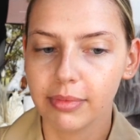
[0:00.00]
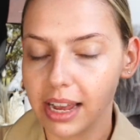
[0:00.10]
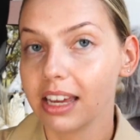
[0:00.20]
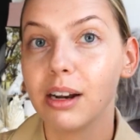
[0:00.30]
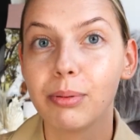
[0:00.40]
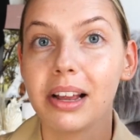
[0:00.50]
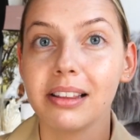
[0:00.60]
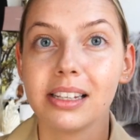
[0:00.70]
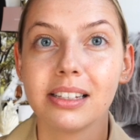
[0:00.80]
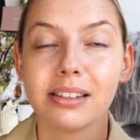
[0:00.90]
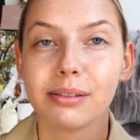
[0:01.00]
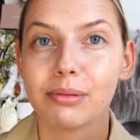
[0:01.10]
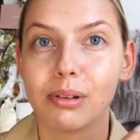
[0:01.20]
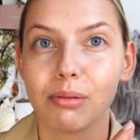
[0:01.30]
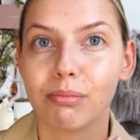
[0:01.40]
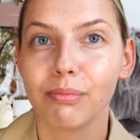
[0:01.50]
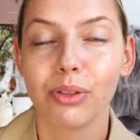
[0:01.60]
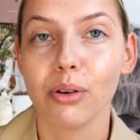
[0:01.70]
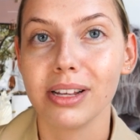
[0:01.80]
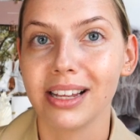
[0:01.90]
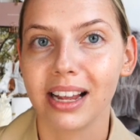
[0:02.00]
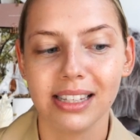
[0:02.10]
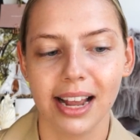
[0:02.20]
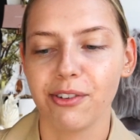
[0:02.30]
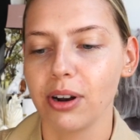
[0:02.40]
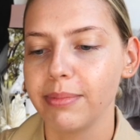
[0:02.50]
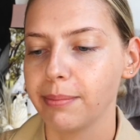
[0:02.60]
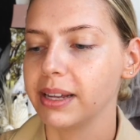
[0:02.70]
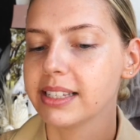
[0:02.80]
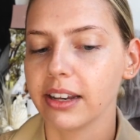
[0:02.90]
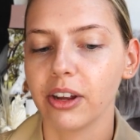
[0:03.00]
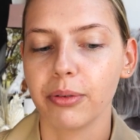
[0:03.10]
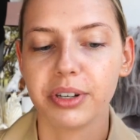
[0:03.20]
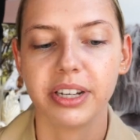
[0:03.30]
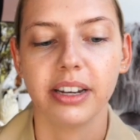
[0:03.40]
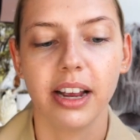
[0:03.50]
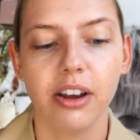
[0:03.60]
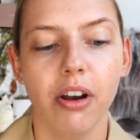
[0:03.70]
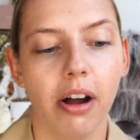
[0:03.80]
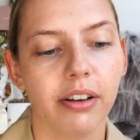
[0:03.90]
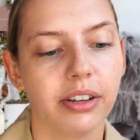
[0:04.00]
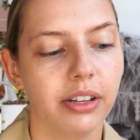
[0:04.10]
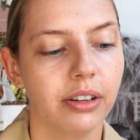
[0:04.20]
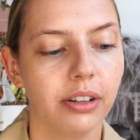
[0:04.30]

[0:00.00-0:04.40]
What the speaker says: I can apply this 30 seconds after I'm done my skincare routine and not